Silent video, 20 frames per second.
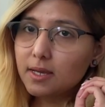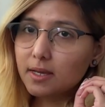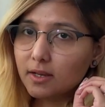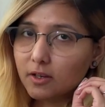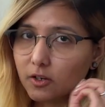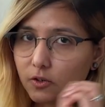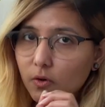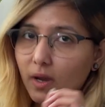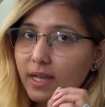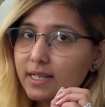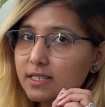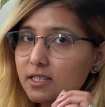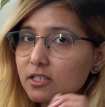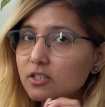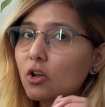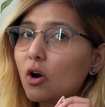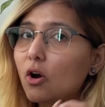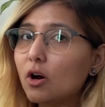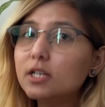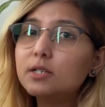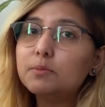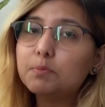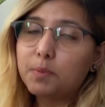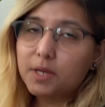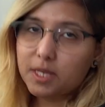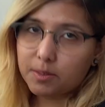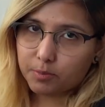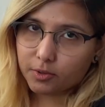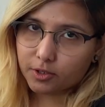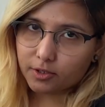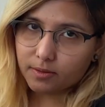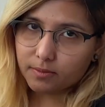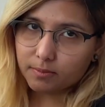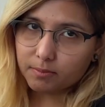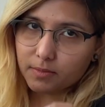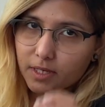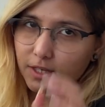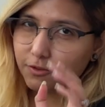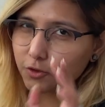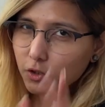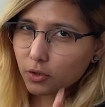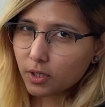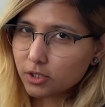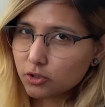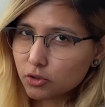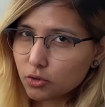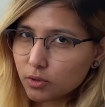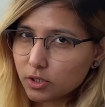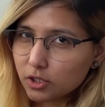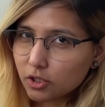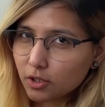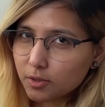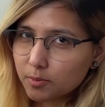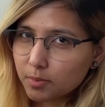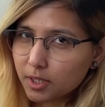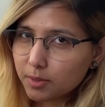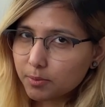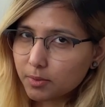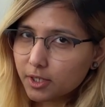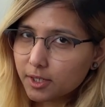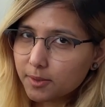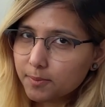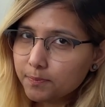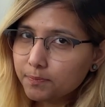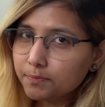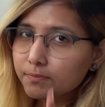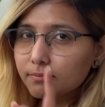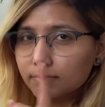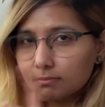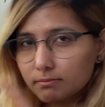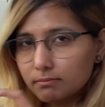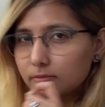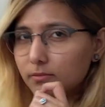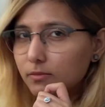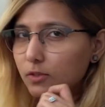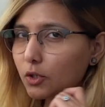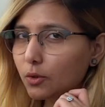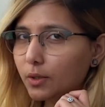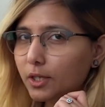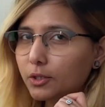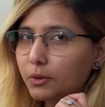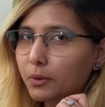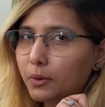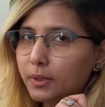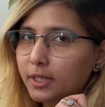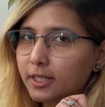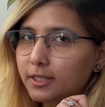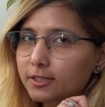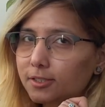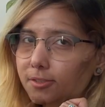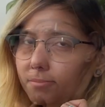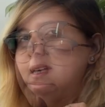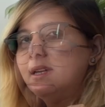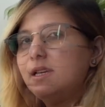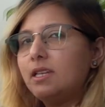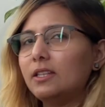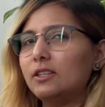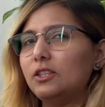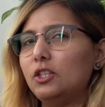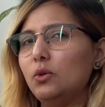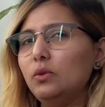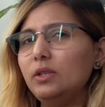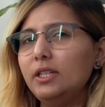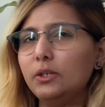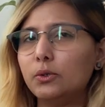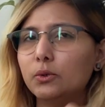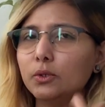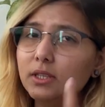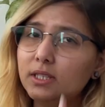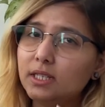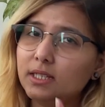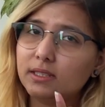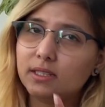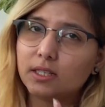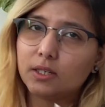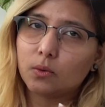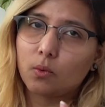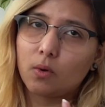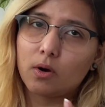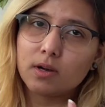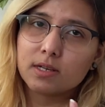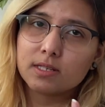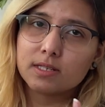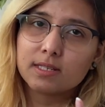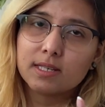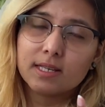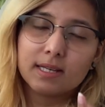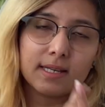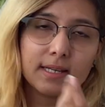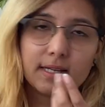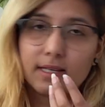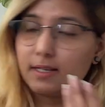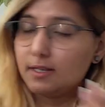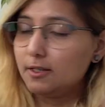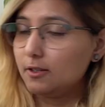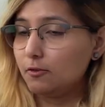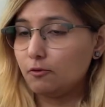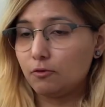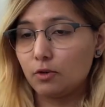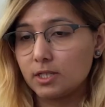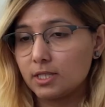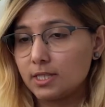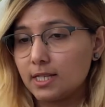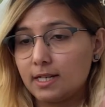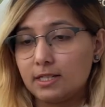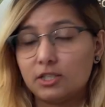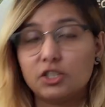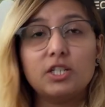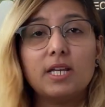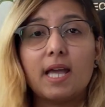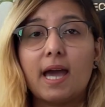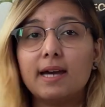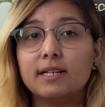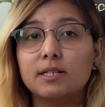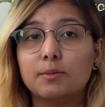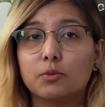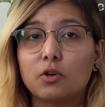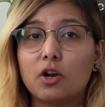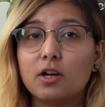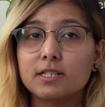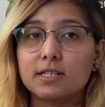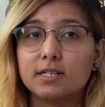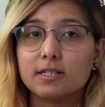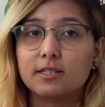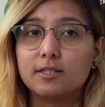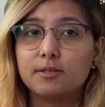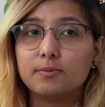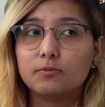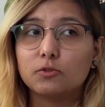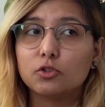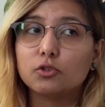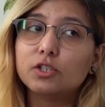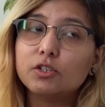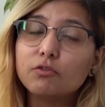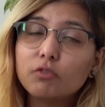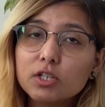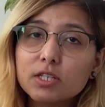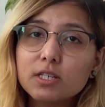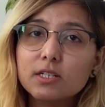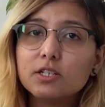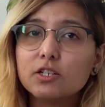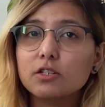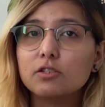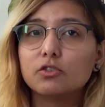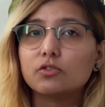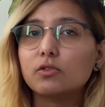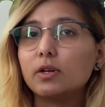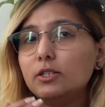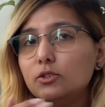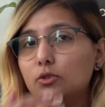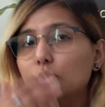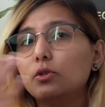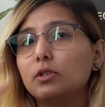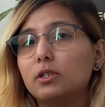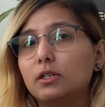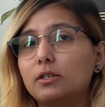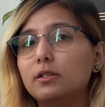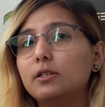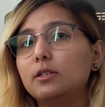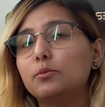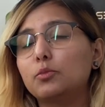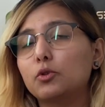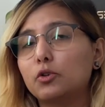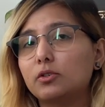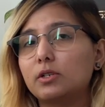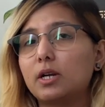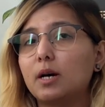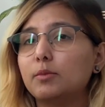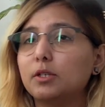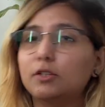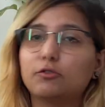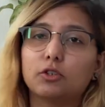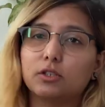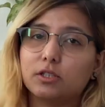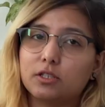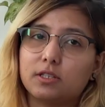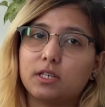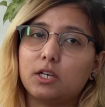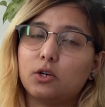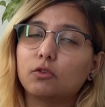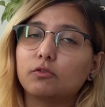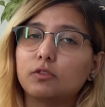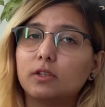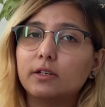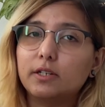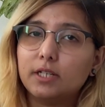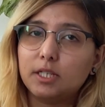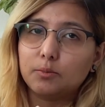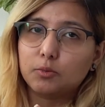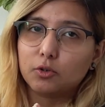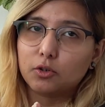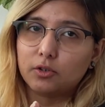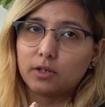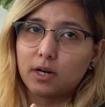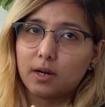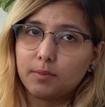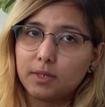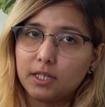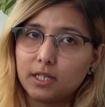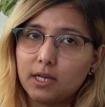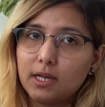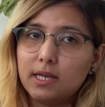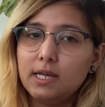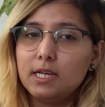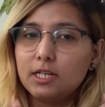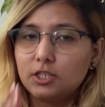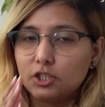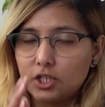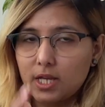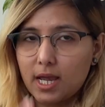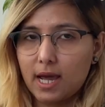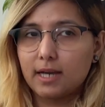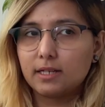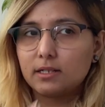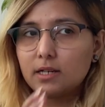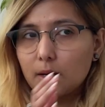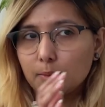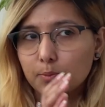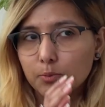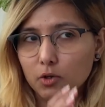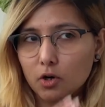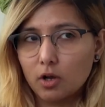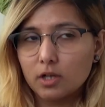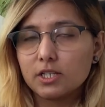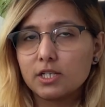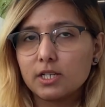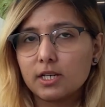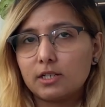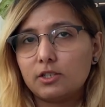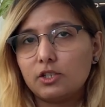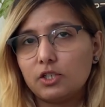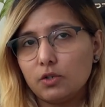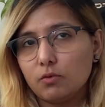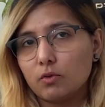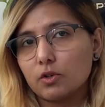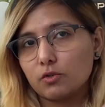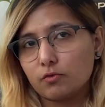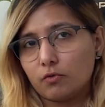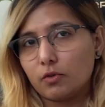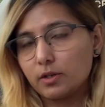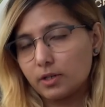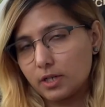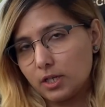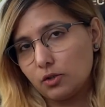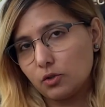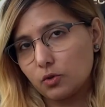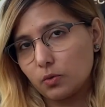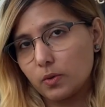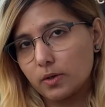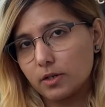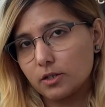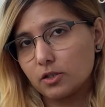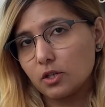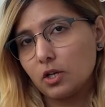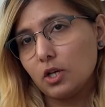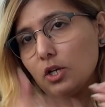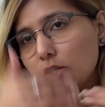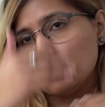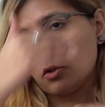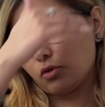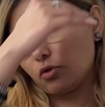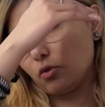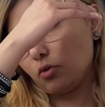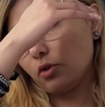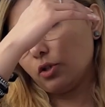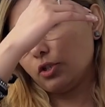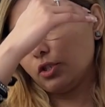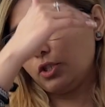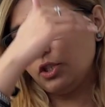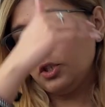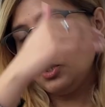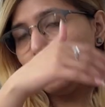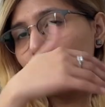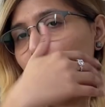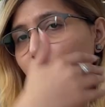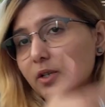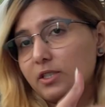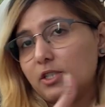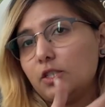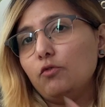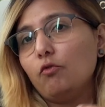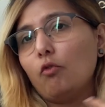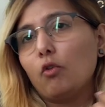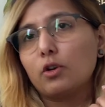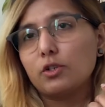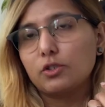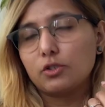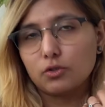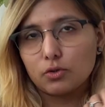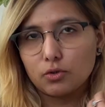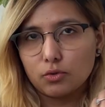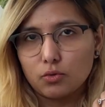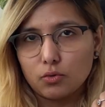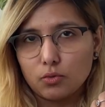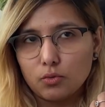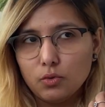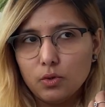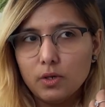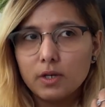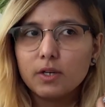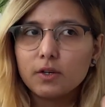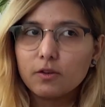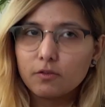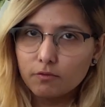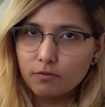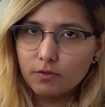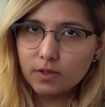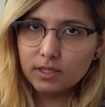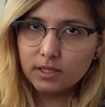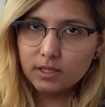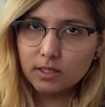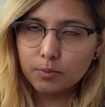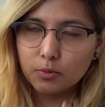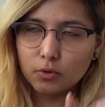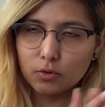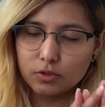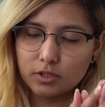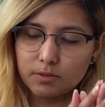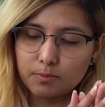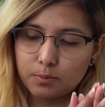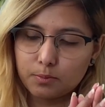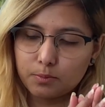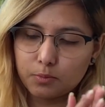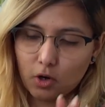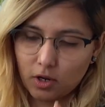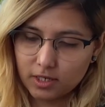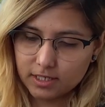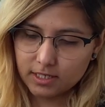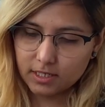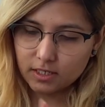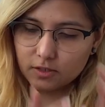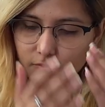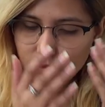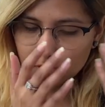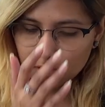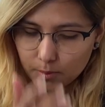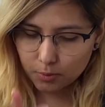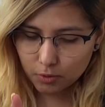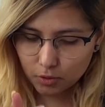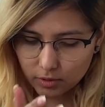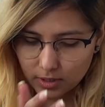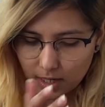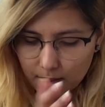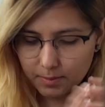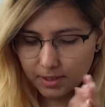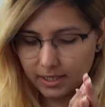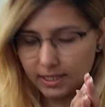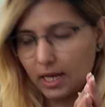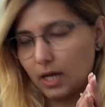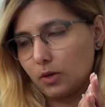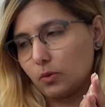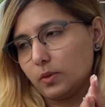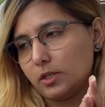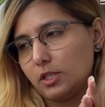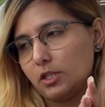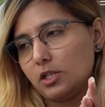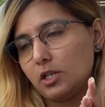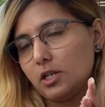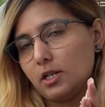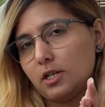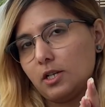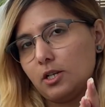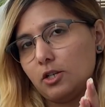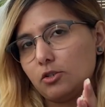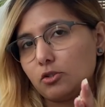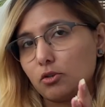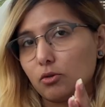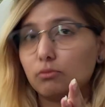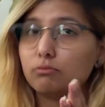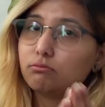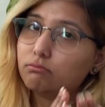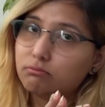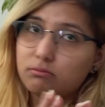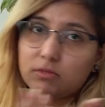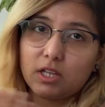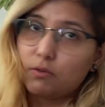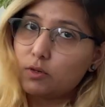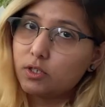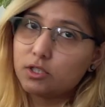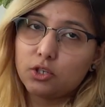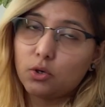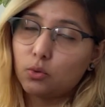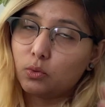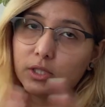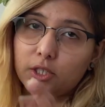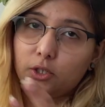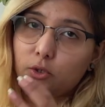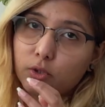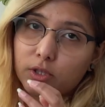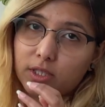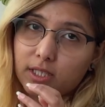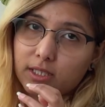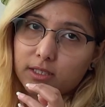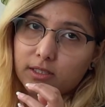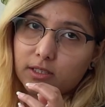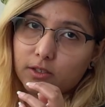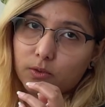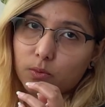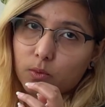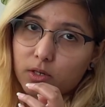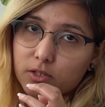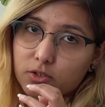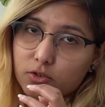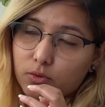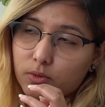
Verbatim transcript: Write it on paper. If you can do it on paper, you can code it. The only good thing there was was that she had a project. So she wasn't just trying to learn programming for the sake of learning programming. She had a project she was working towards, so she knew what she wants to do with the pro- project, with the programming language. So that was the only good thing there was to